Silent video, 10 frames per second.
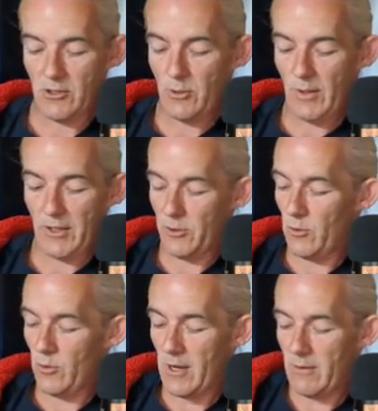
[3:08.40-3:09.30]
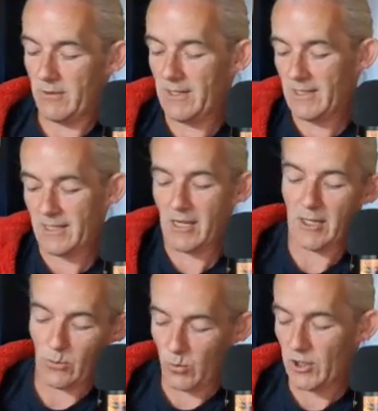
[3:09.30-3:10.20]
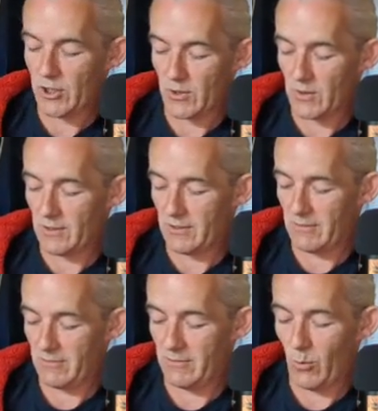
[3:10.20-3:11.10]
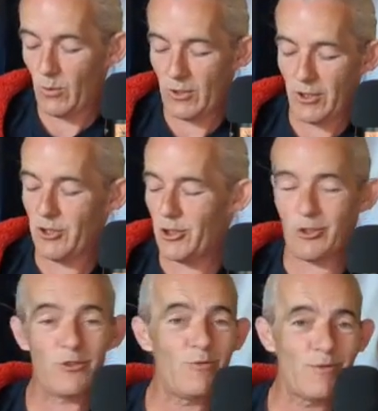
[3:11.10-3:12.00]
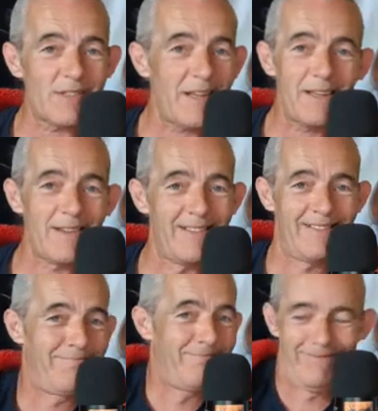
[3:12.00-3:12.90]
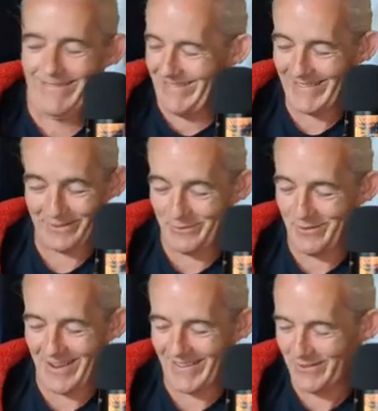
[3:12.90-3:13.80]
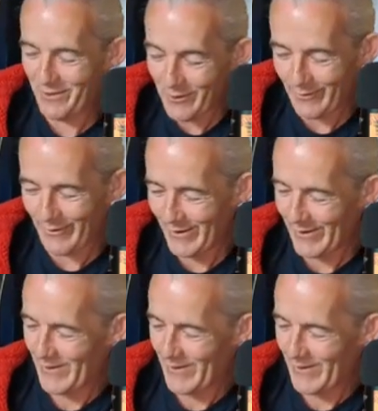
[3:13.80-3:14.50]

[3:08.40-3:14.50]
Do I know how to decide which is the one you should use? I do not know.